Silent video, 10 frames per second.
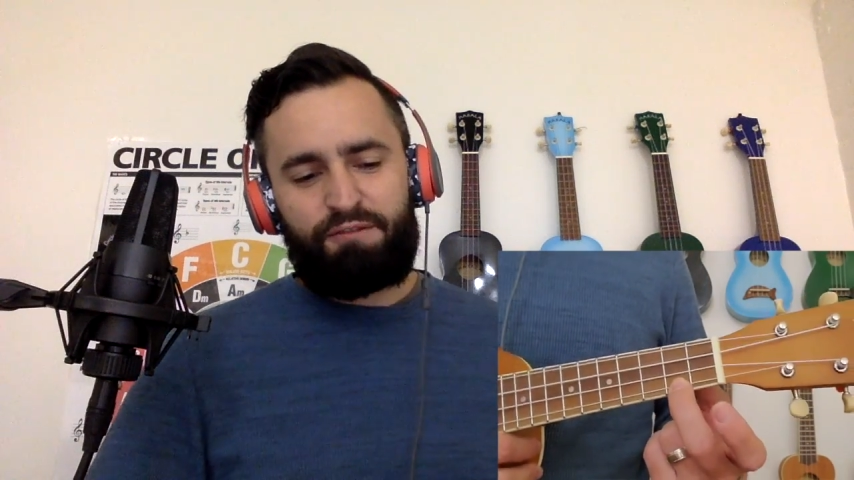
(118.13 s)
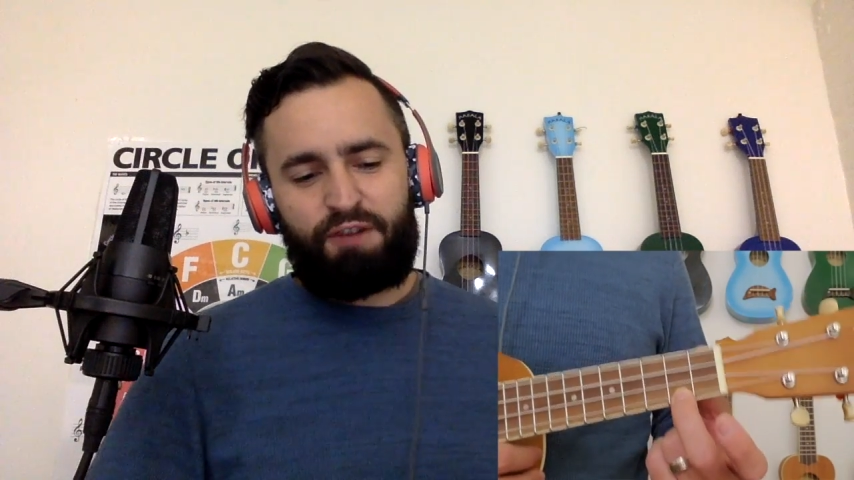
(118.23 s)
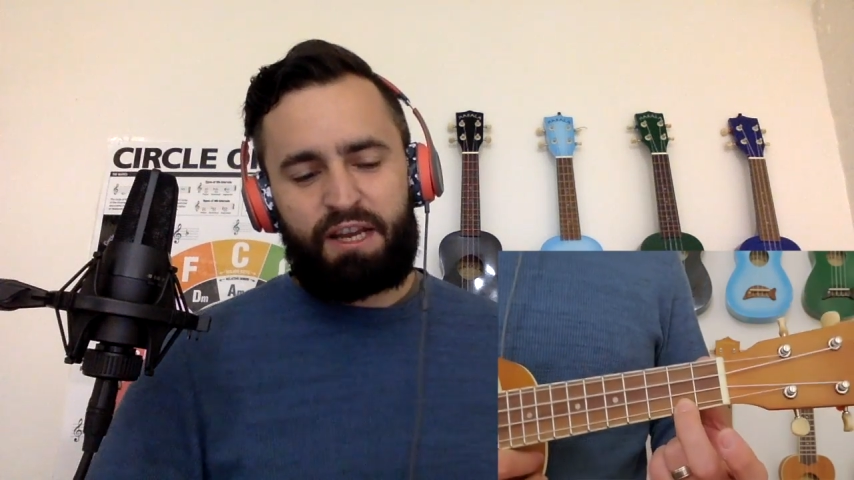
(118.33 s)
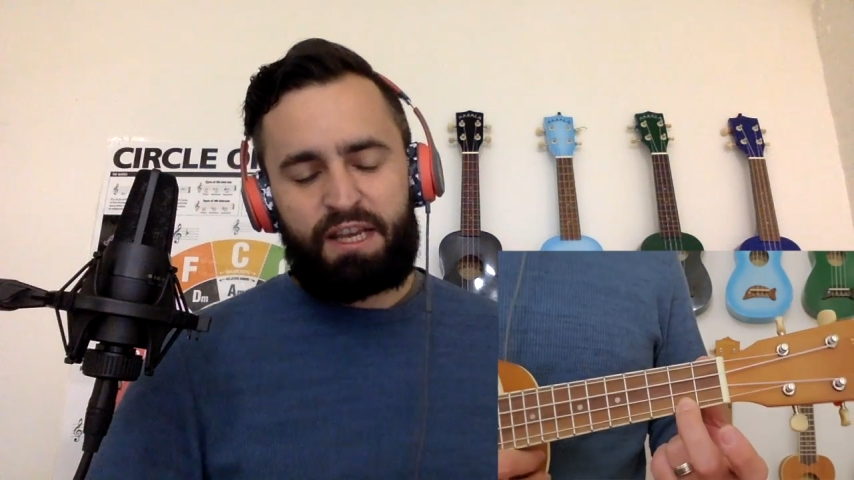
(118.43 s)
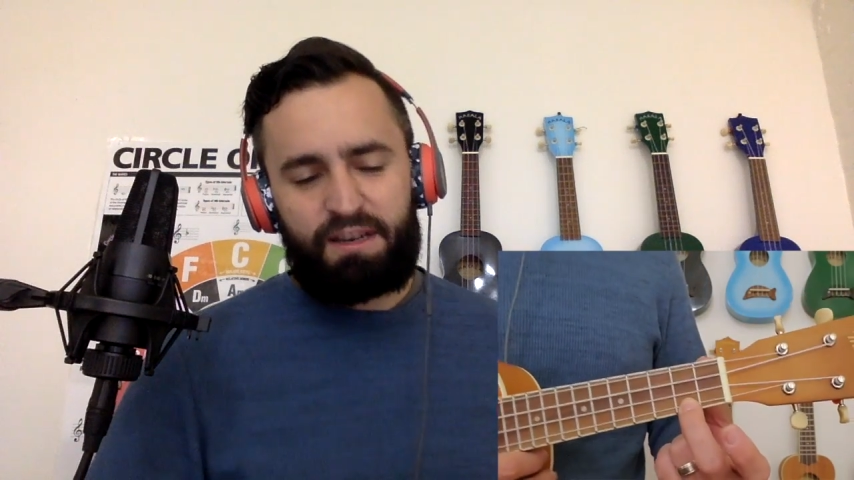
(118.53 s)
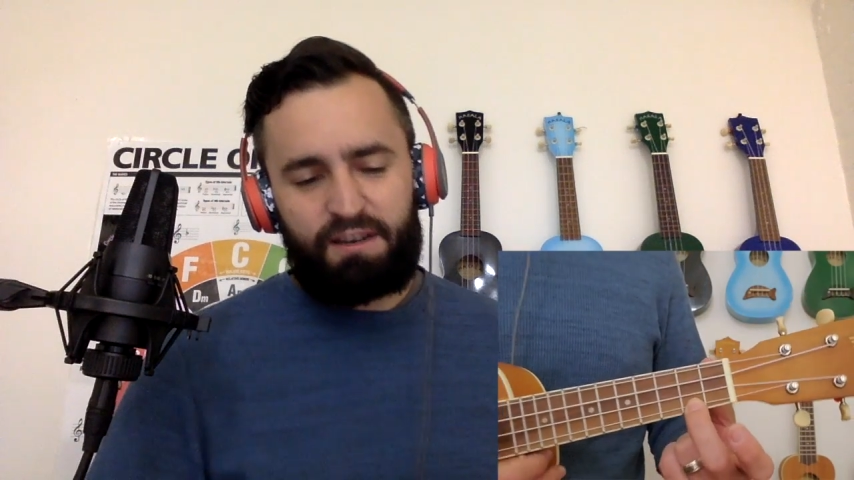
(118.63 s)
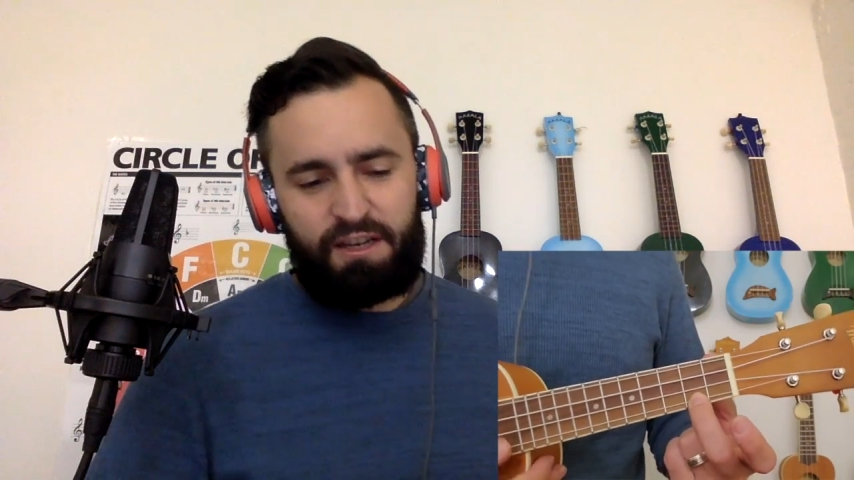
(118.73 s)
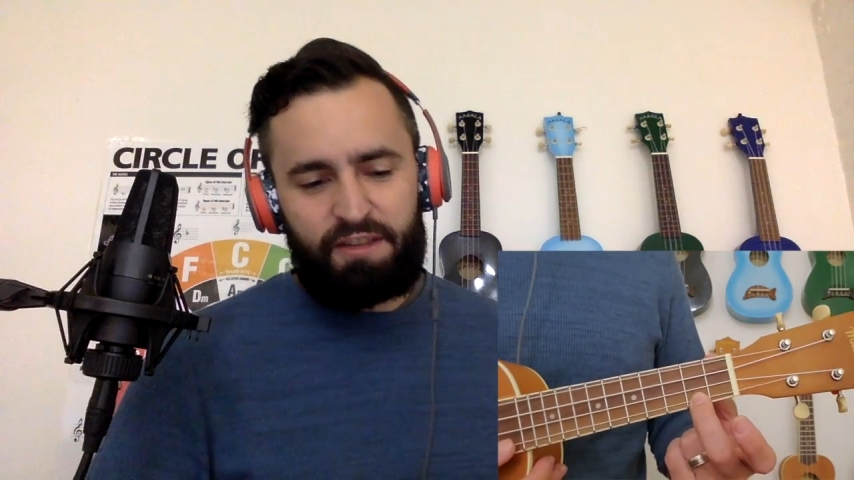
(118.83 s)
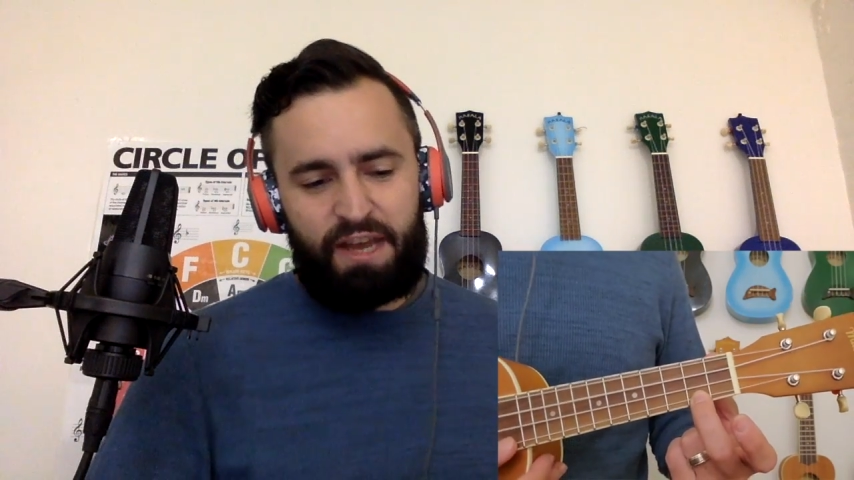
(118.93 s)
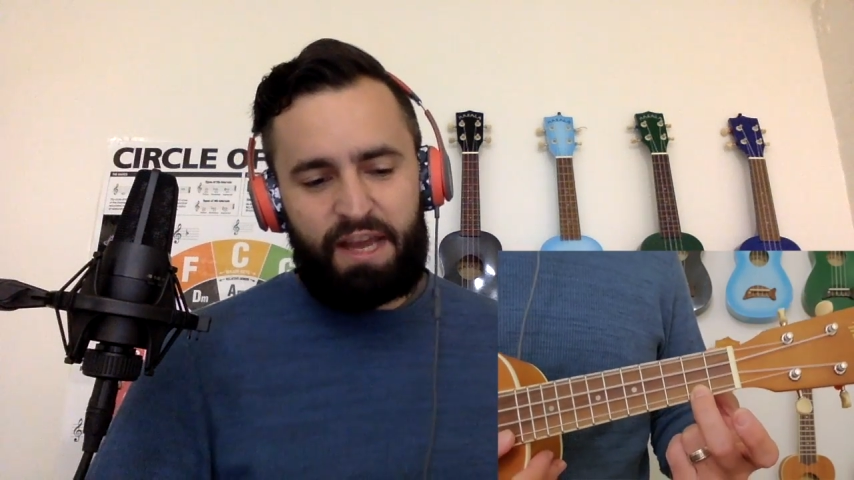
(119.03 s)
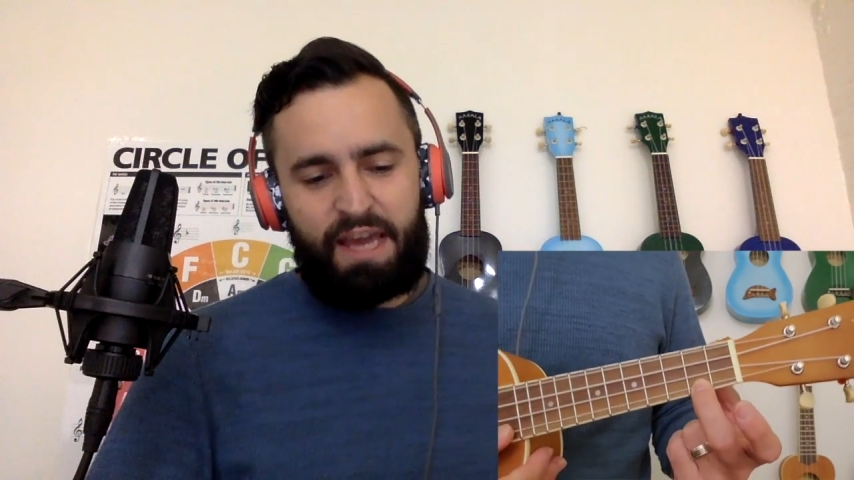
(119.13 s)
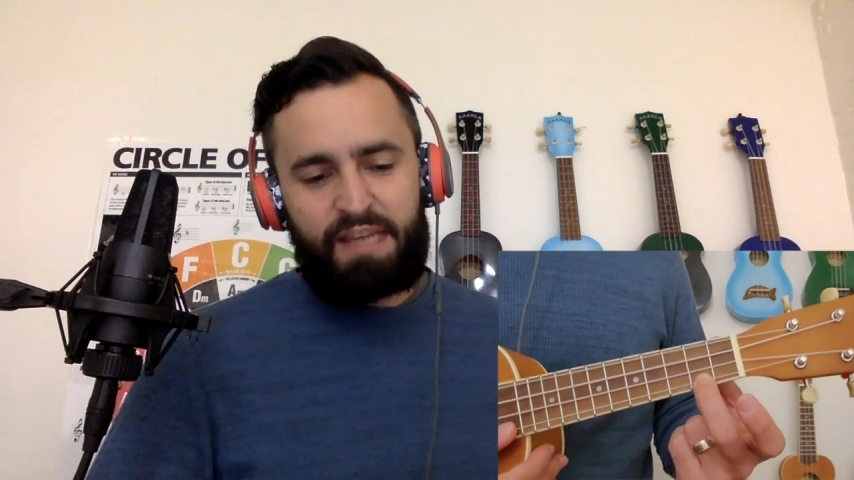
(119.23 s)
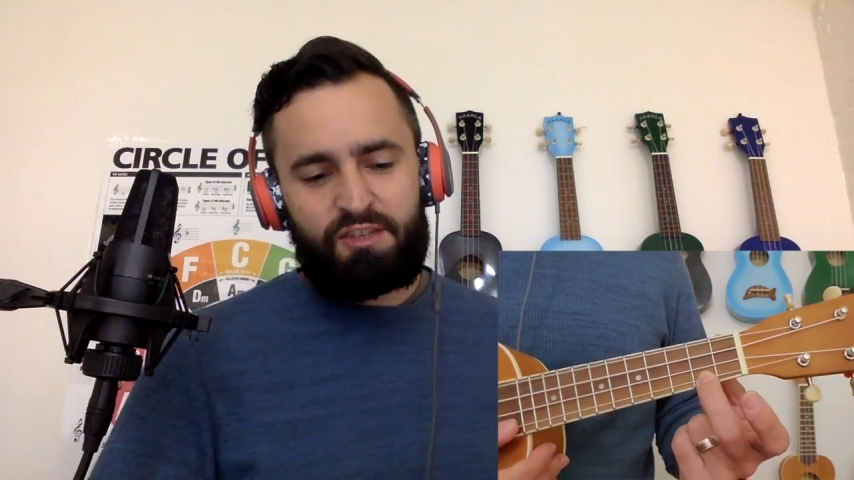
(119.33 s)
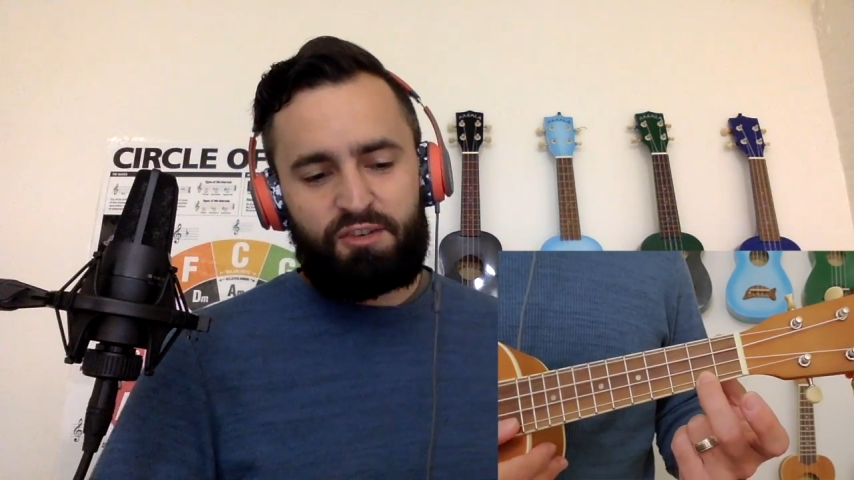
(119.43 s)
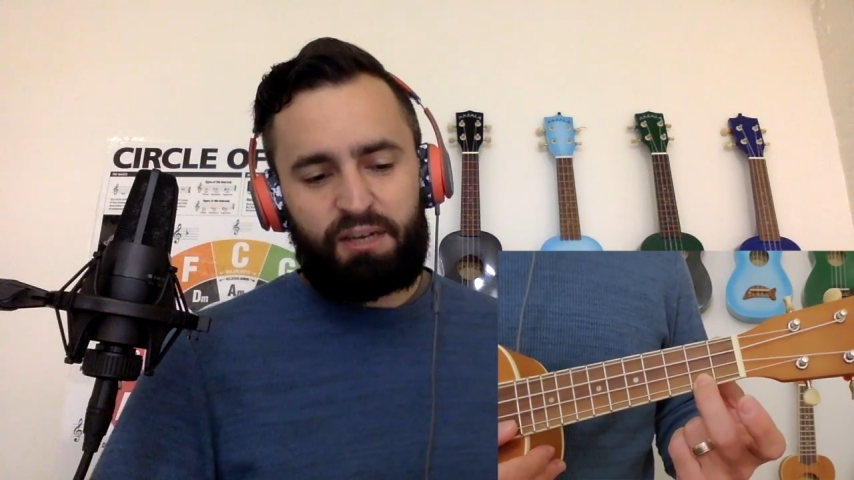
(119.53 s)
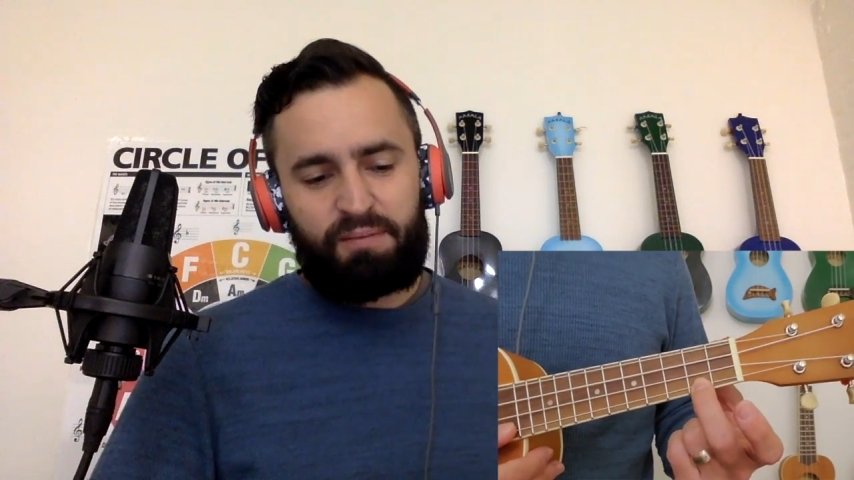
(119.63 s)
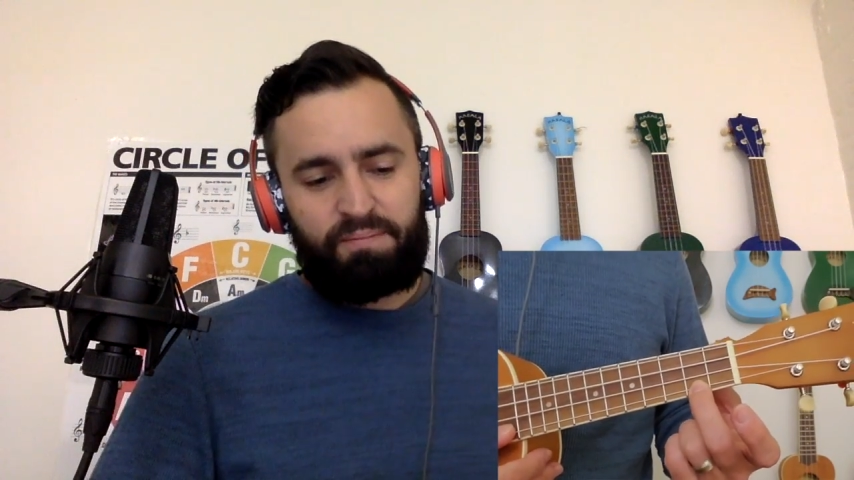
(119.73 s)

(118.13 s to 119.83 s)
fret here on that A string.